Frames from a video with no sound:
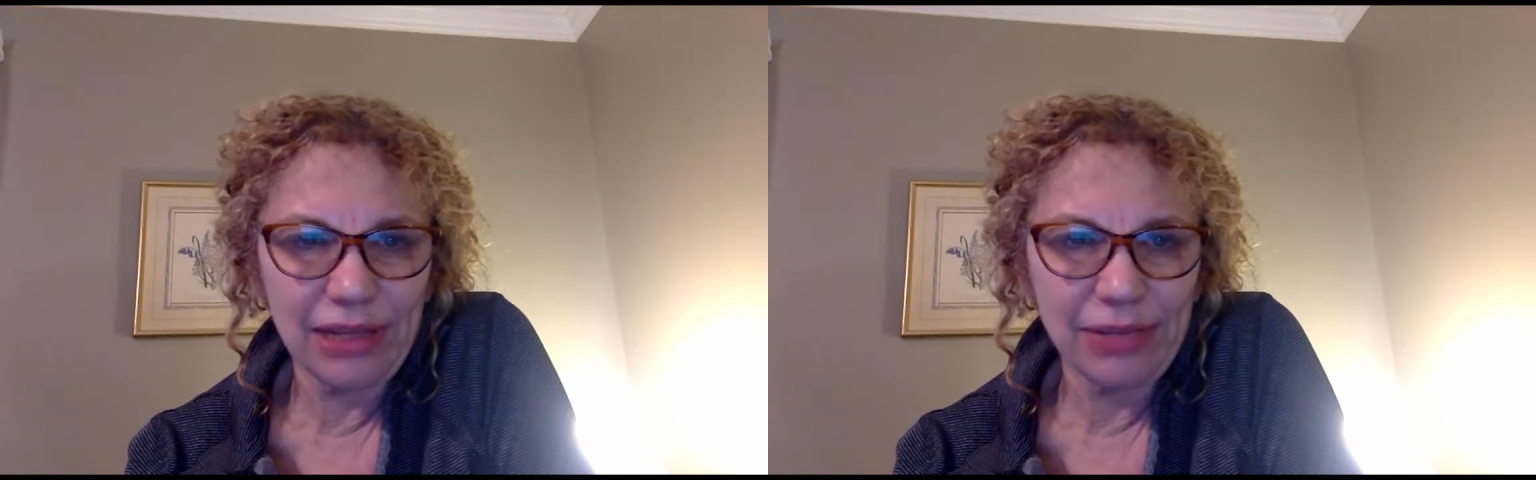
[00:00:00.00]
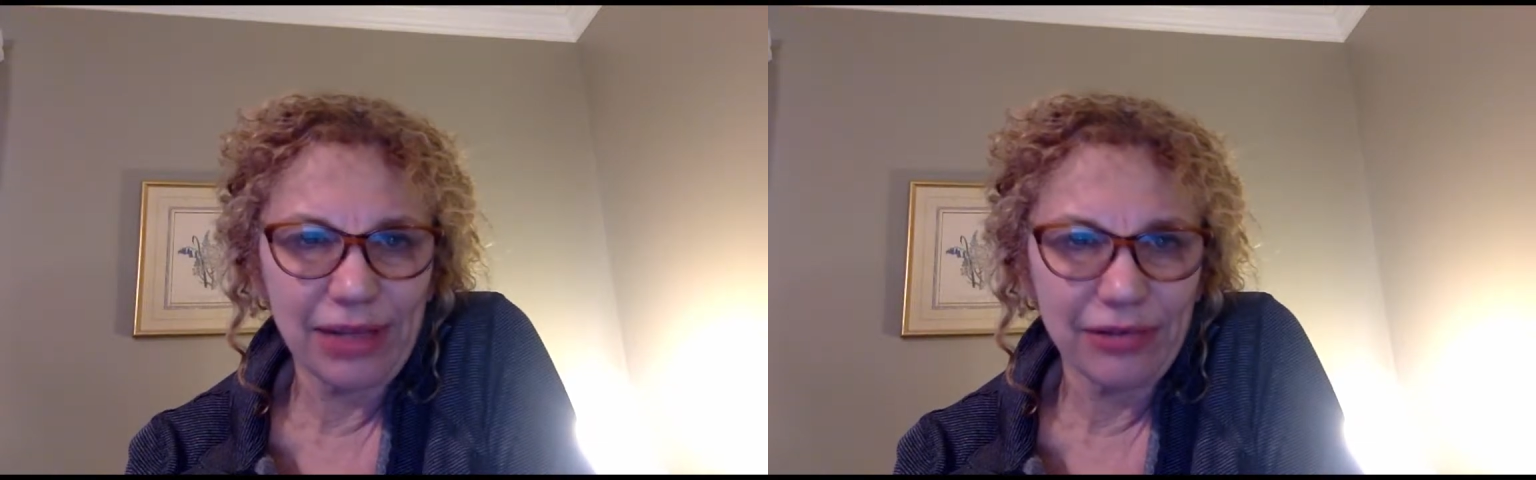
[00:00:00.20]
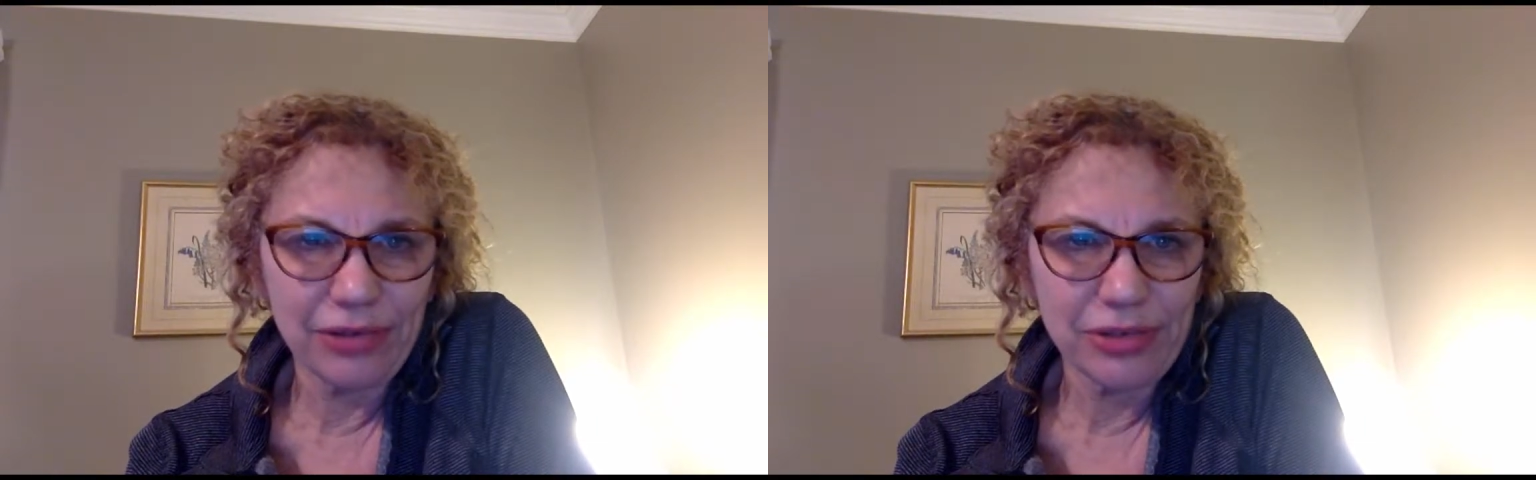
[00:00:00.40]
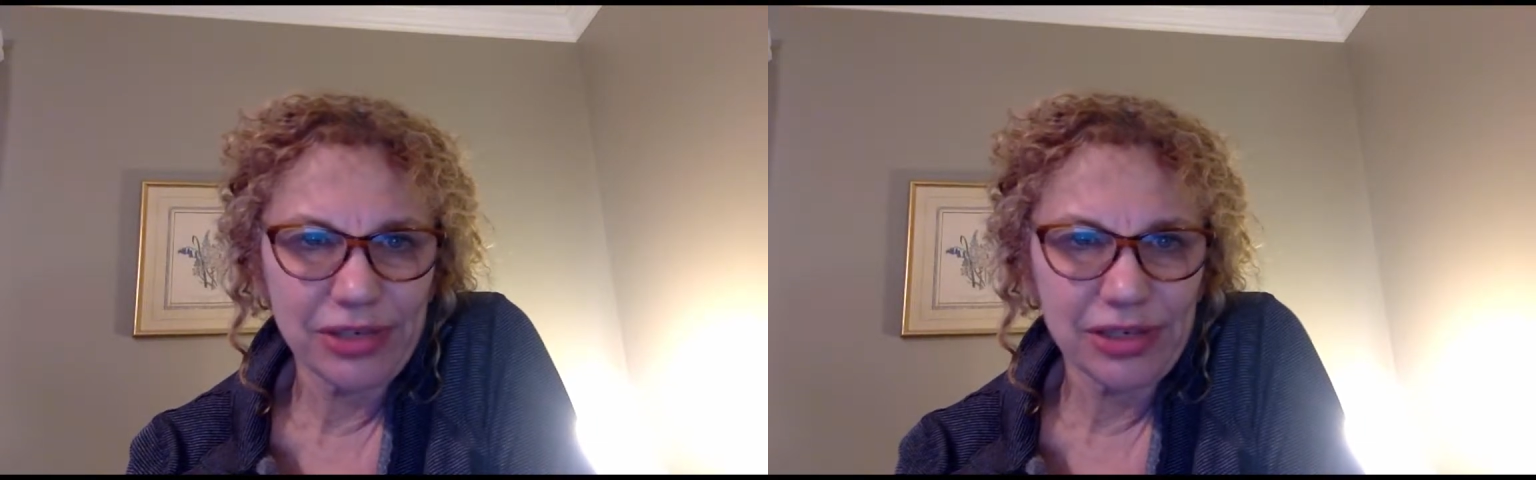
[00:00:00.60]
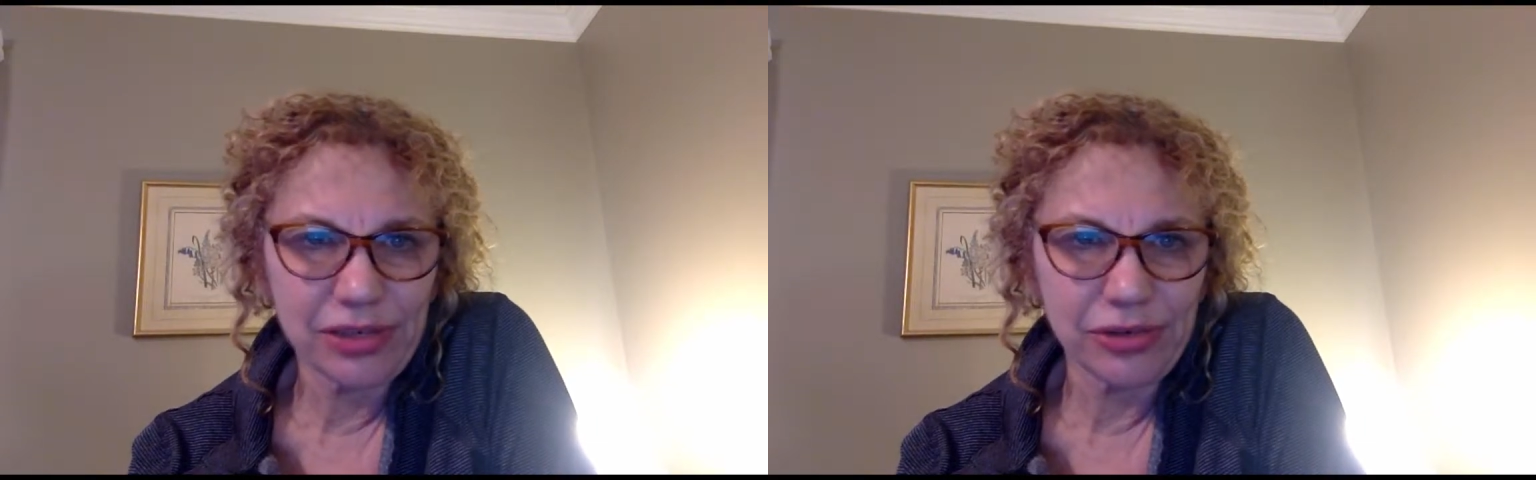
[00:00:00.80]
platforms
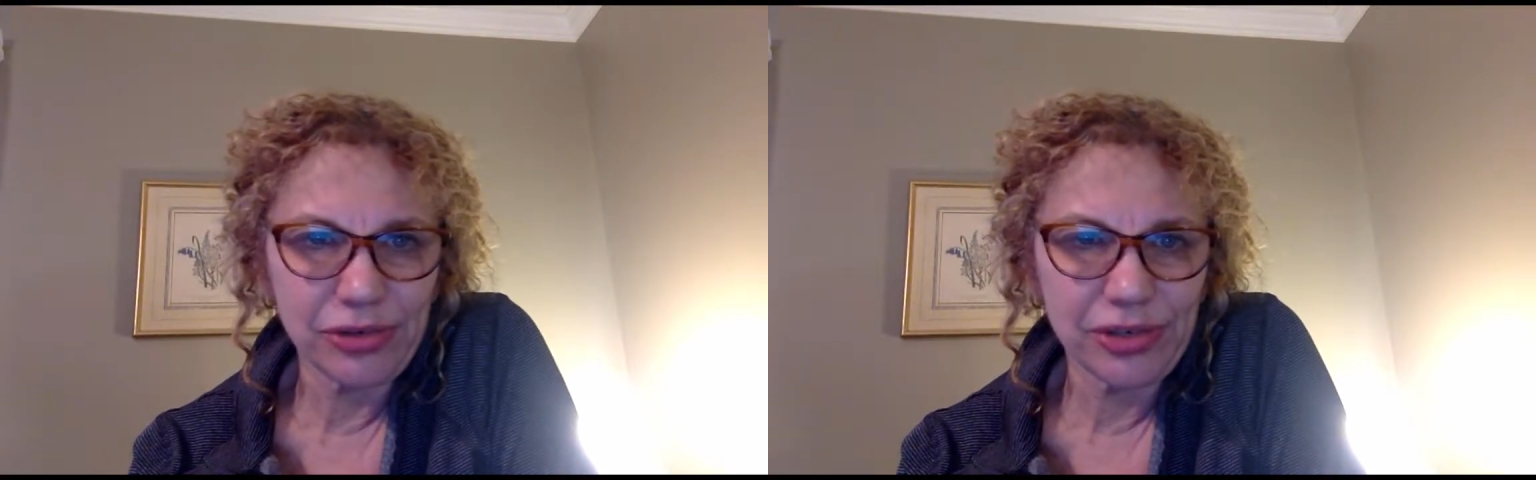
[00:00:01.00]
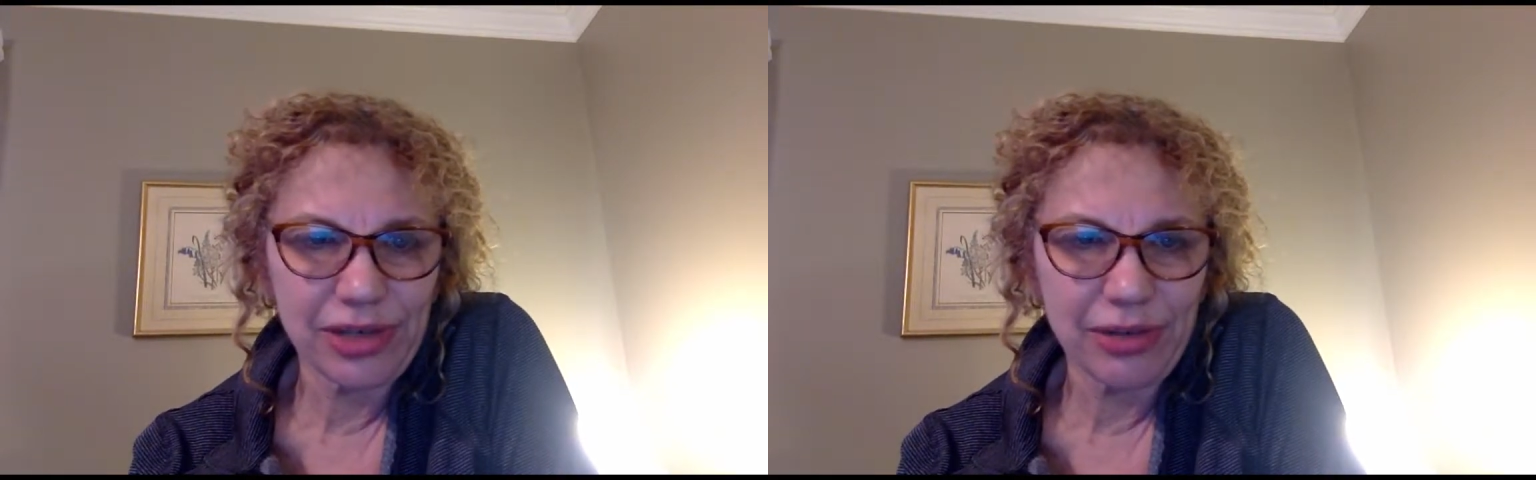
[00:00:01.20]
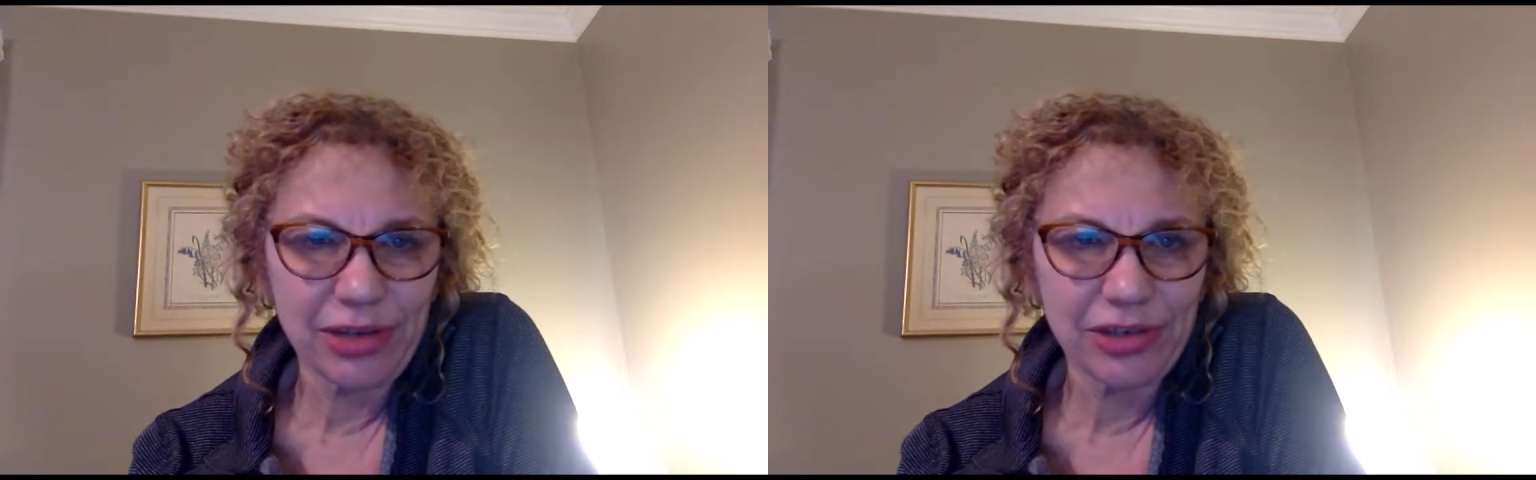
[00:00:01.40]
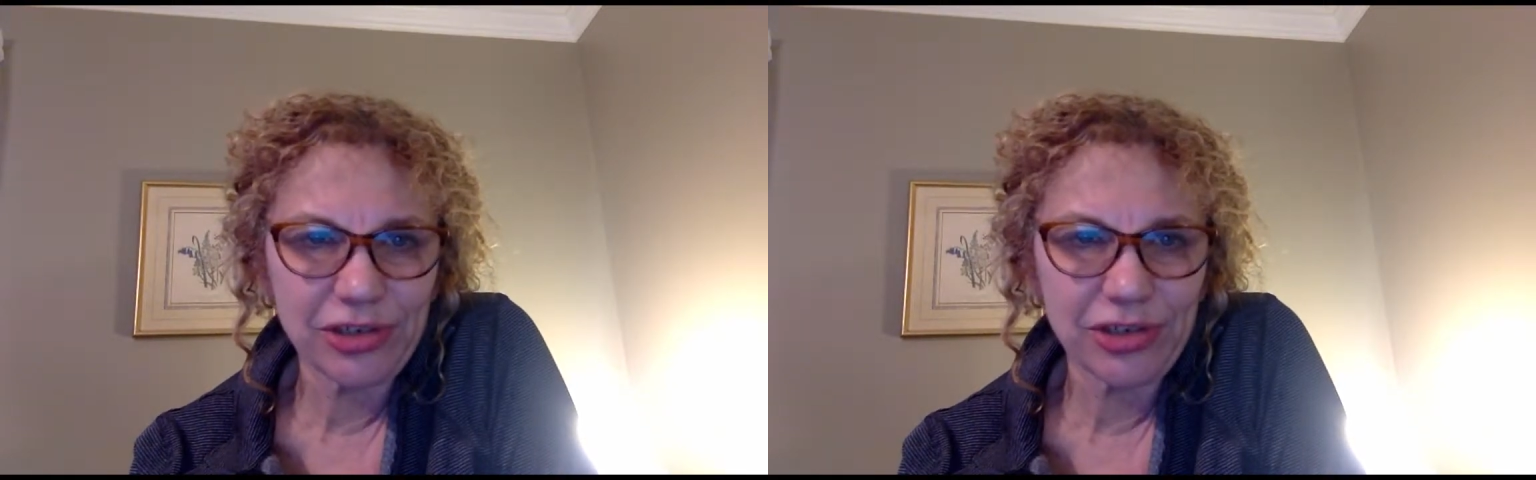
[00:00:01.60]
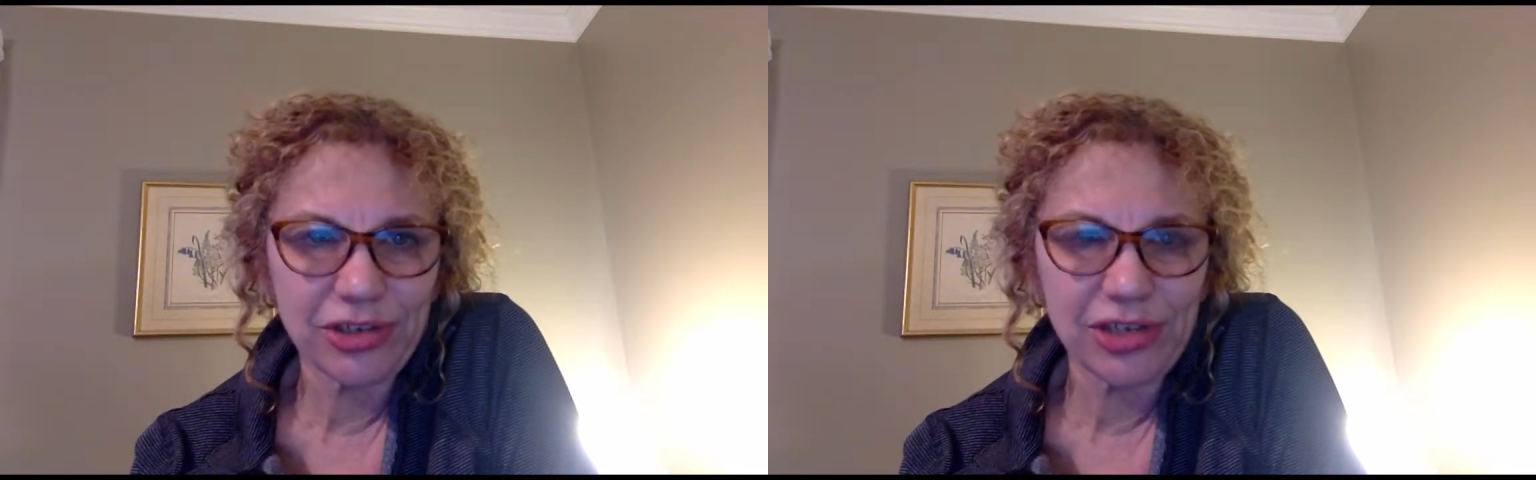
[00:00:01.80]
in schools, and I want
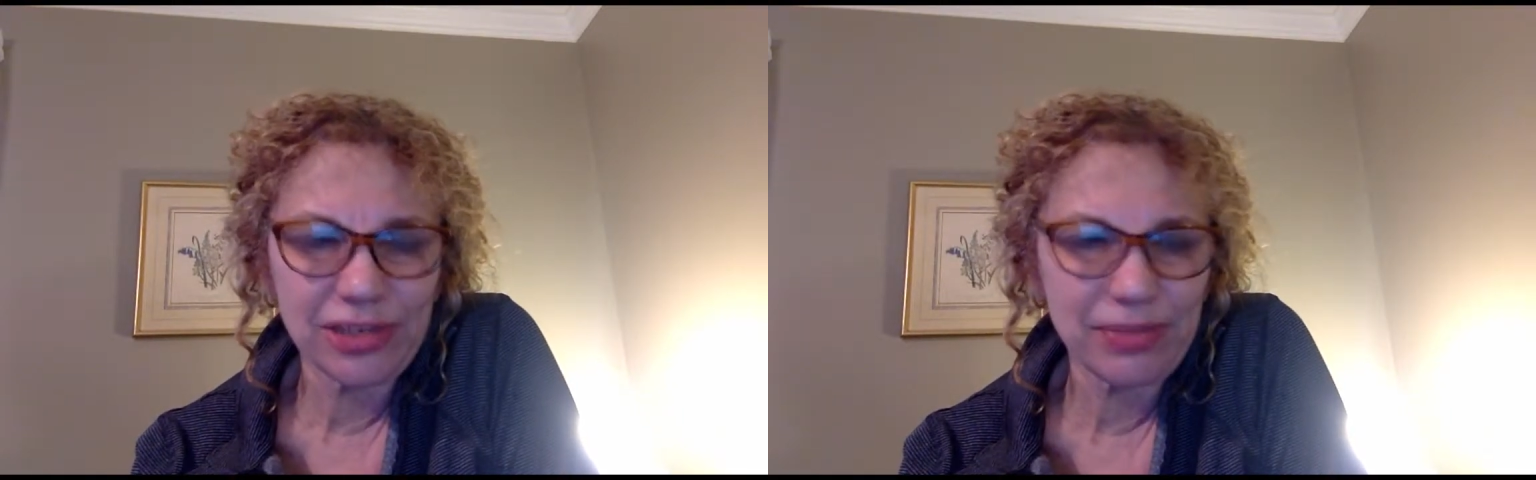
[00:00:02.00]
you to just